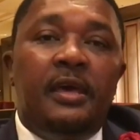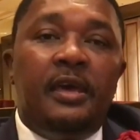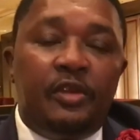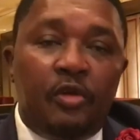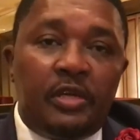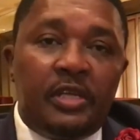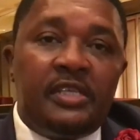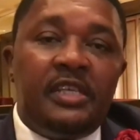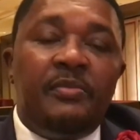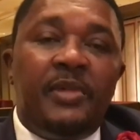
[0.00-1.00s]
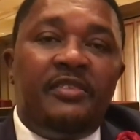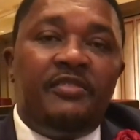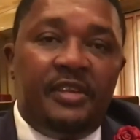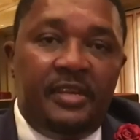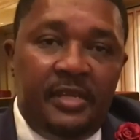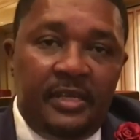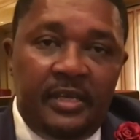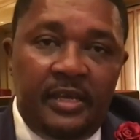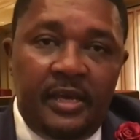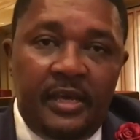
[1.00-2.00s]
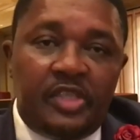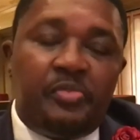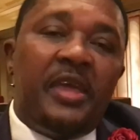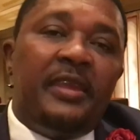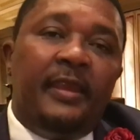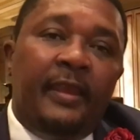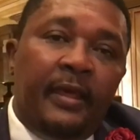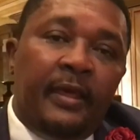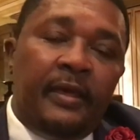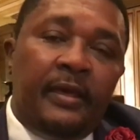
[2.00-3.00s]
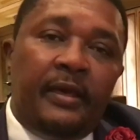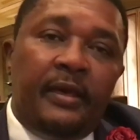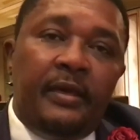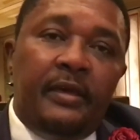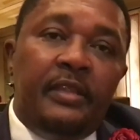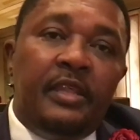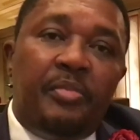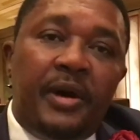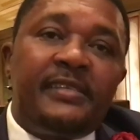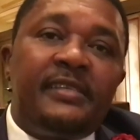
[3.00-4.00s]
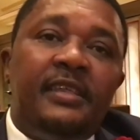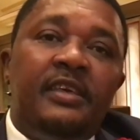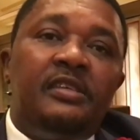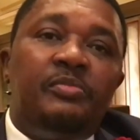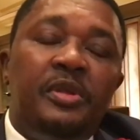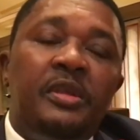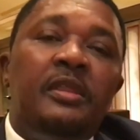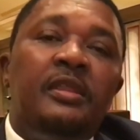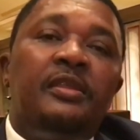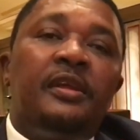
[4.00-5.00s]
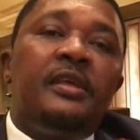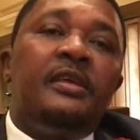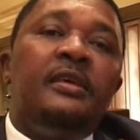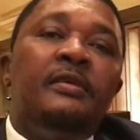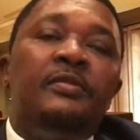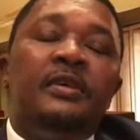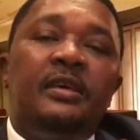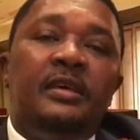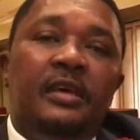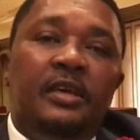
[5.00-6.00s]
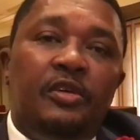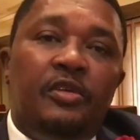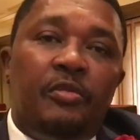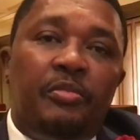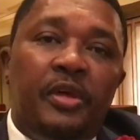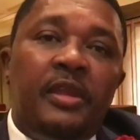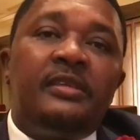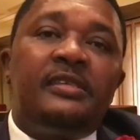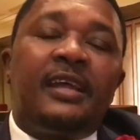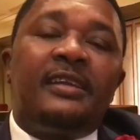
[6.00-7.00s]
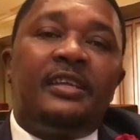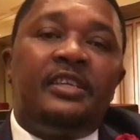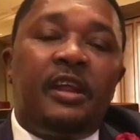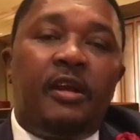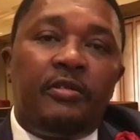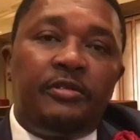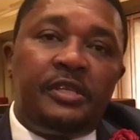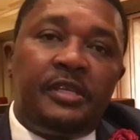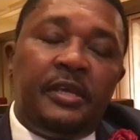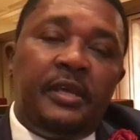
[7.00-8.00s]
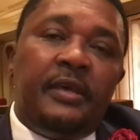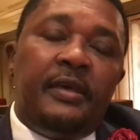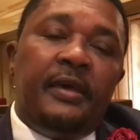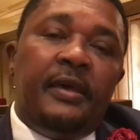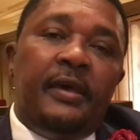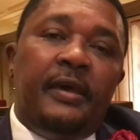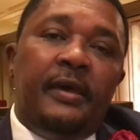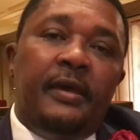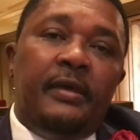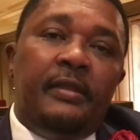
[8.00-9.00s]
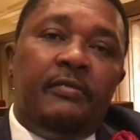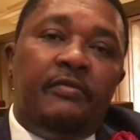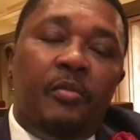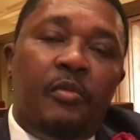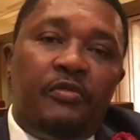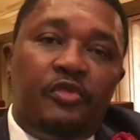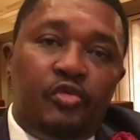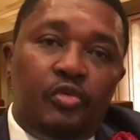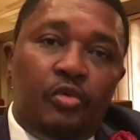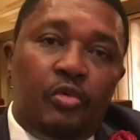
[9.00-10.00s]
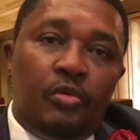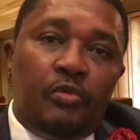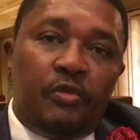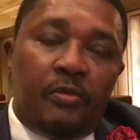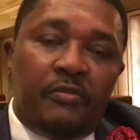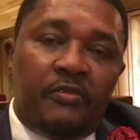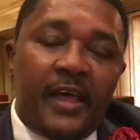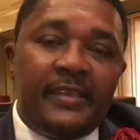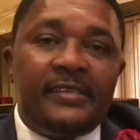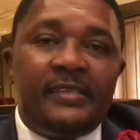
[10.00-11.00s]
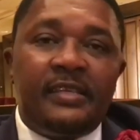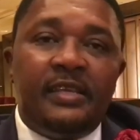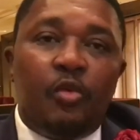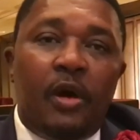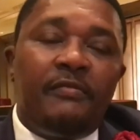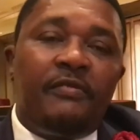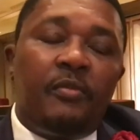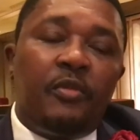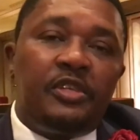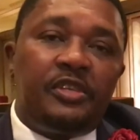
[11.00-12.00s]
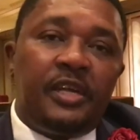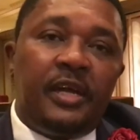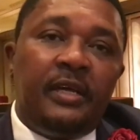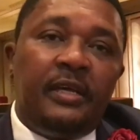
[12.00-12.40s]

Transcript: headquarters in Madrid, Spain. In the past, there has been 3 European Secretary Generals in the form of 2 from France and 1 from Austria.